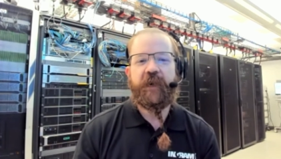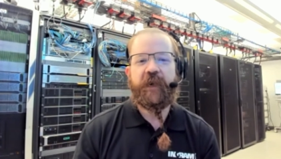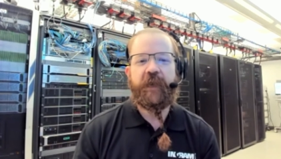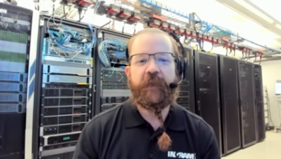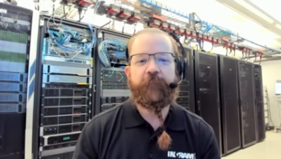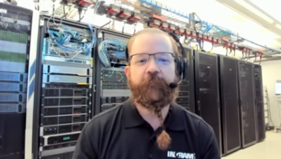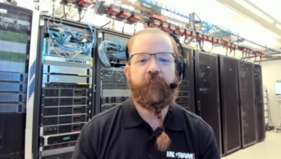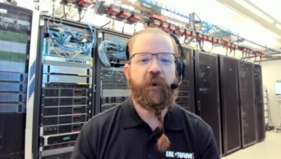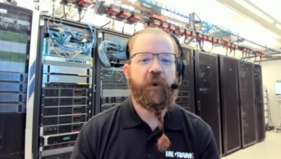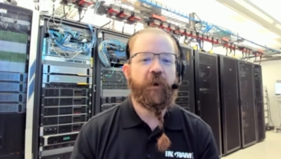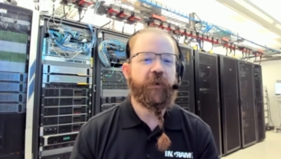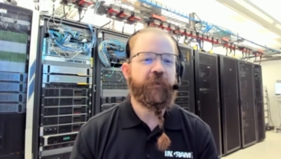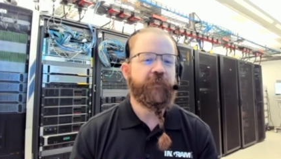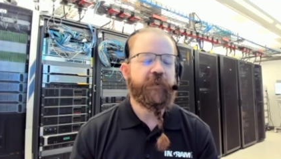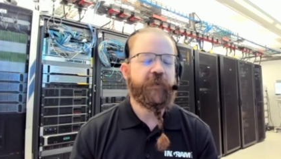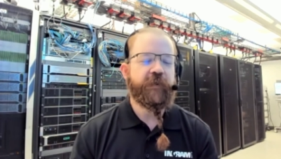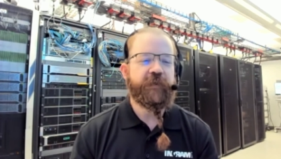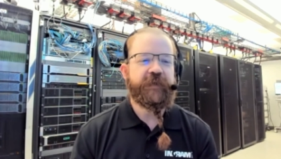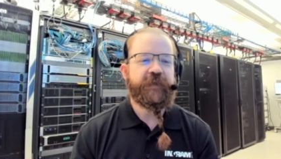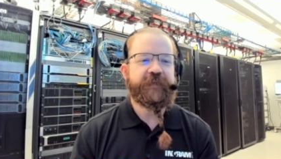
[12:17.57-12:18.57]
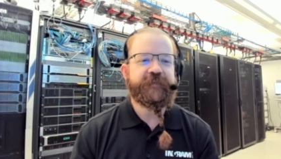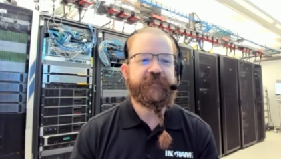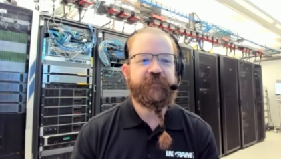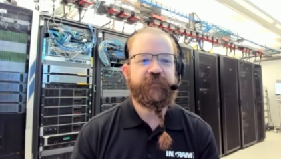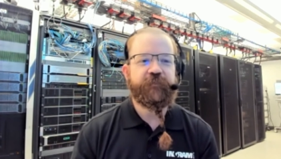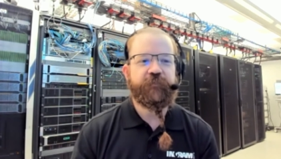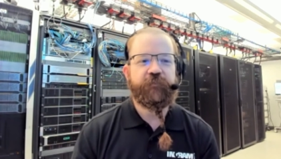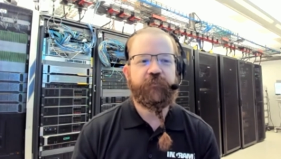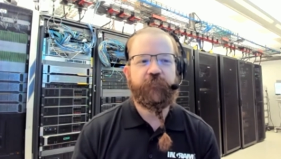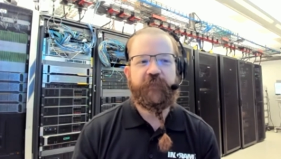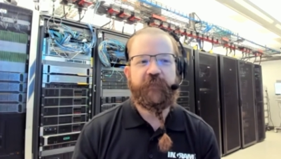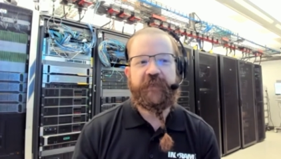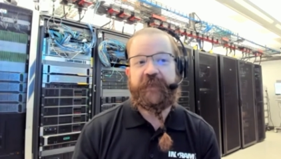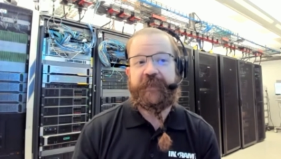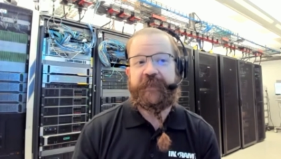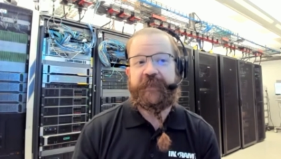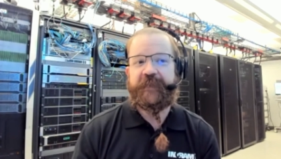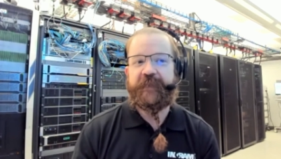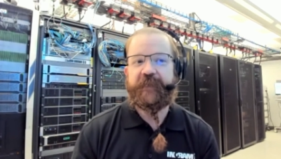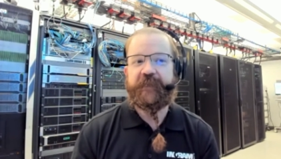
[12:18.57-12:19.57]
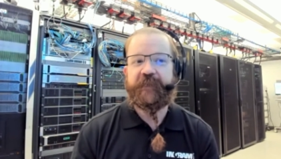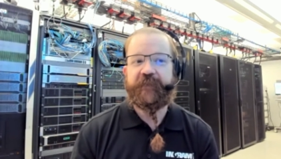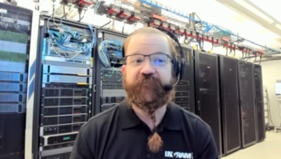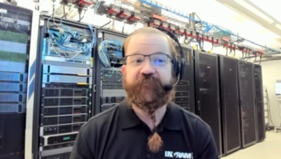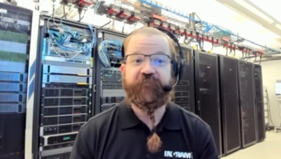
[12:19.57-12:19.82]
are going to be in need